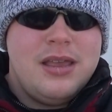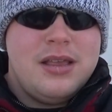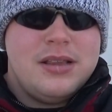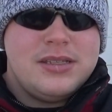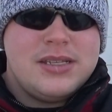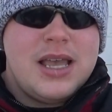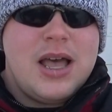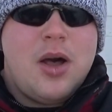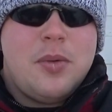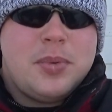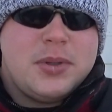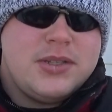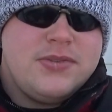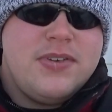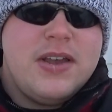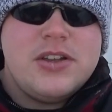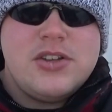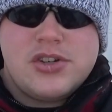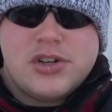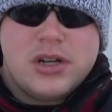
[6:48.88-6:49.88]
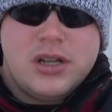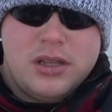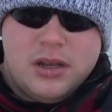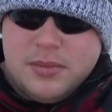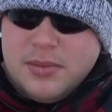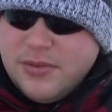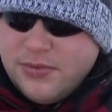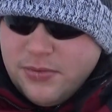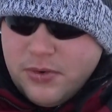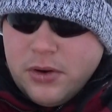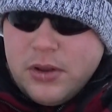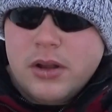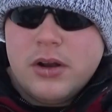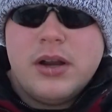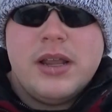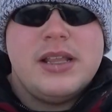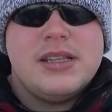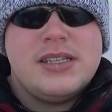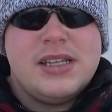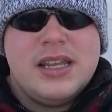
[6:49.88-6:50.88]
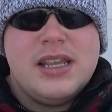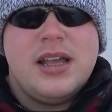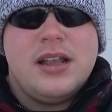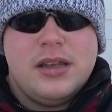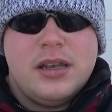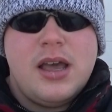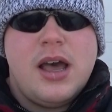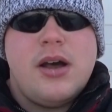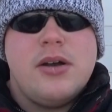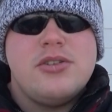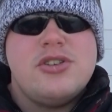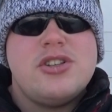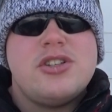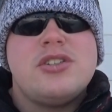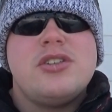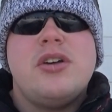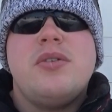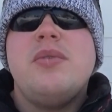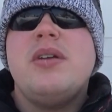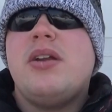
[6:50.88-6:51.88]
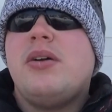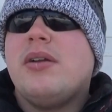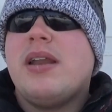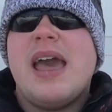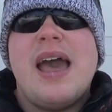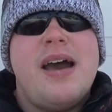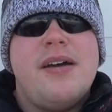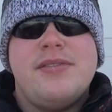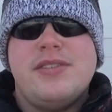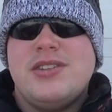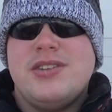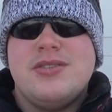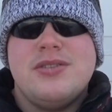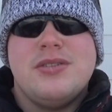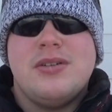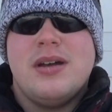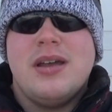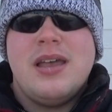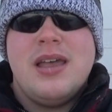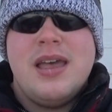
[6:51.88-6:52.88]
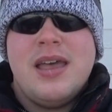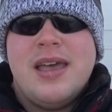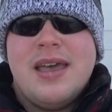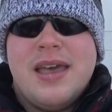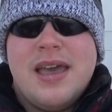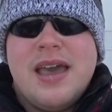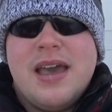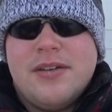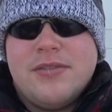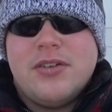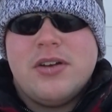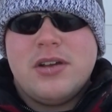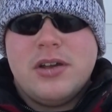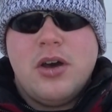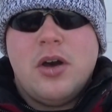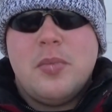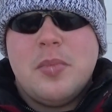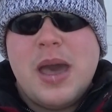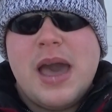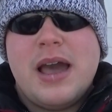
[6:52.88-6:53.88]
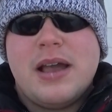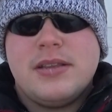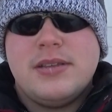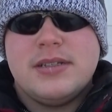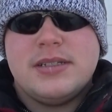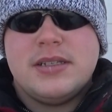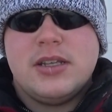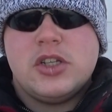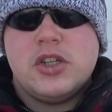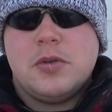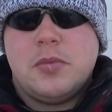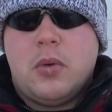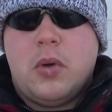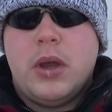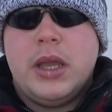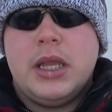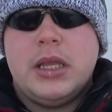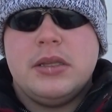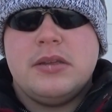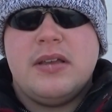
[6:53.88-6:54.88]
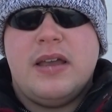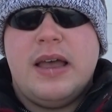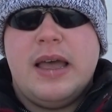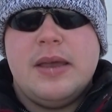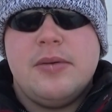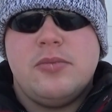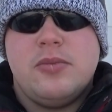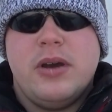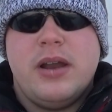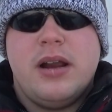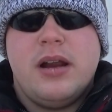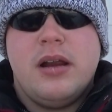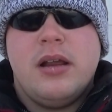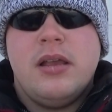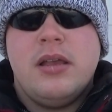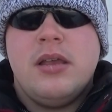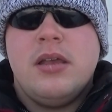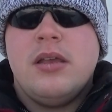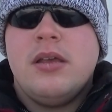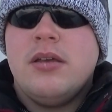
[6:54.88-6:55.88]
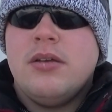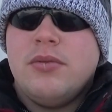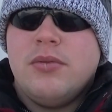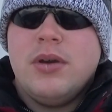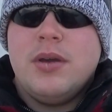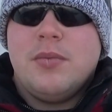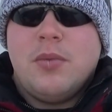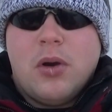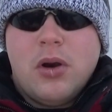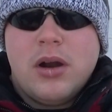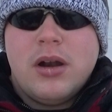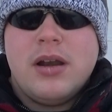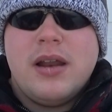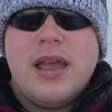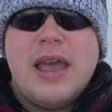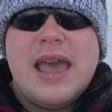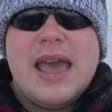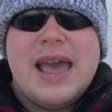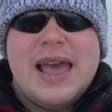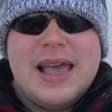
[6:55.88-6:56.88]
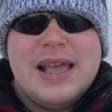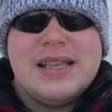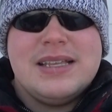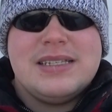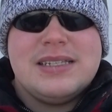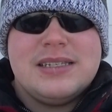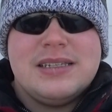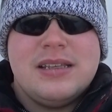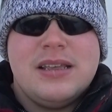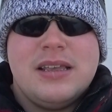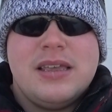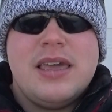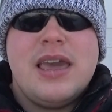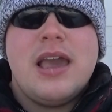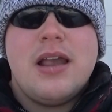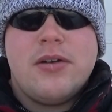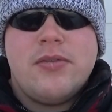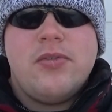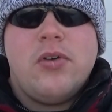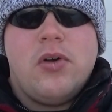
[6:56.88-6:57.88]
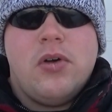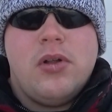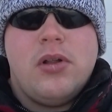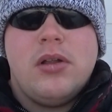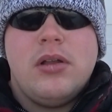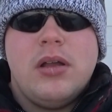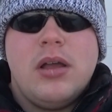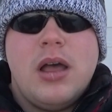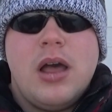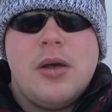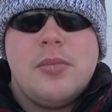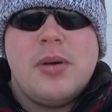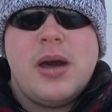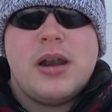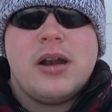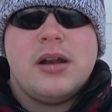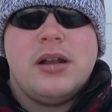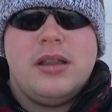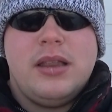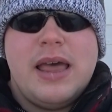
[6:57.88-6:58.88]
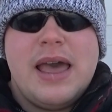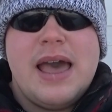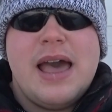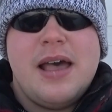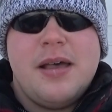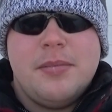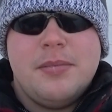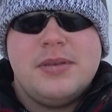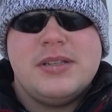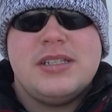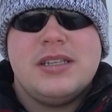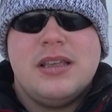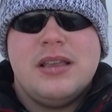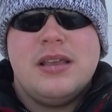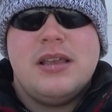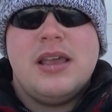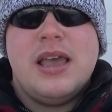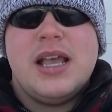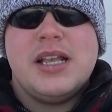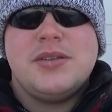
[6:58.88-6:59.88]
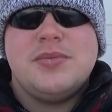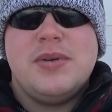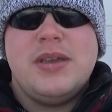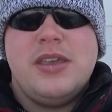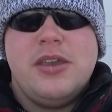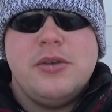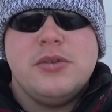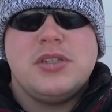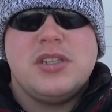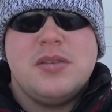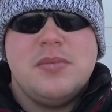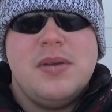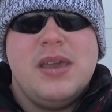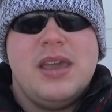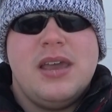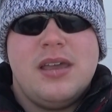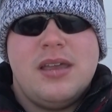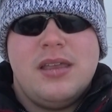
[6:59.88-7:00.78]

to help us venture a little bit further into the unknown, just so we don't have to ever go back to such a point in time where we weren't as careful about our labs as we used to be.